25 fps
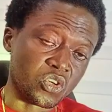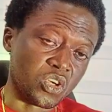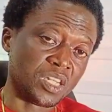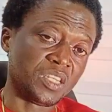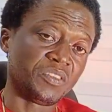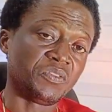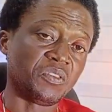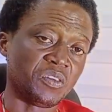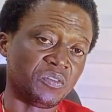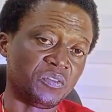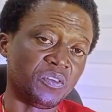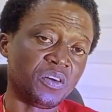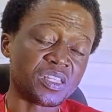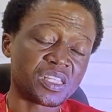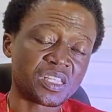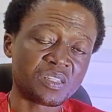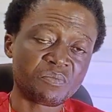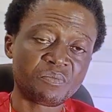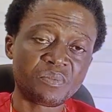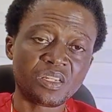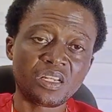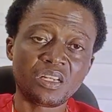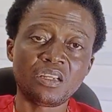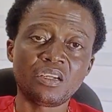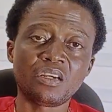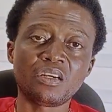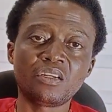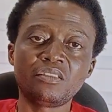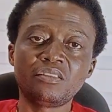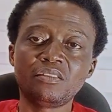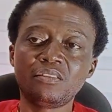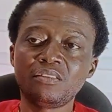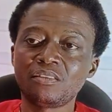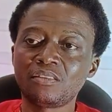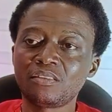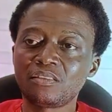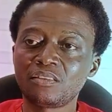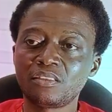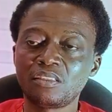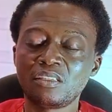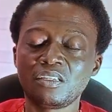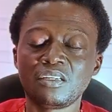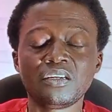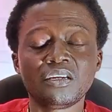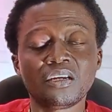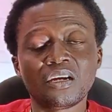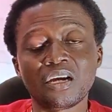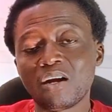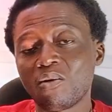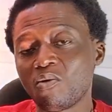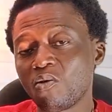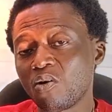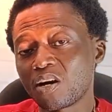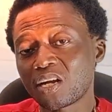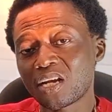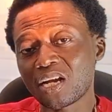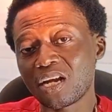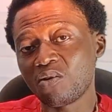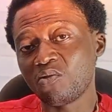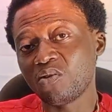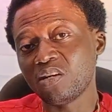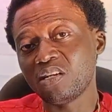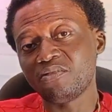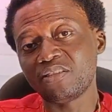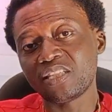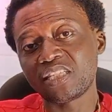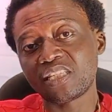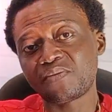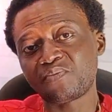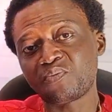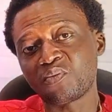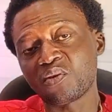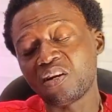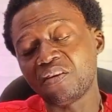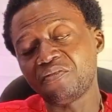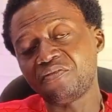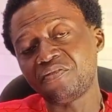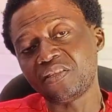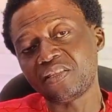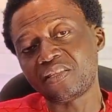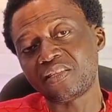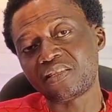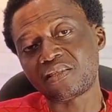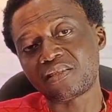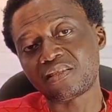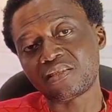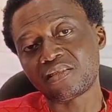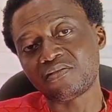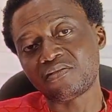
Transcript: sold it for 40 million and walk away with his profit.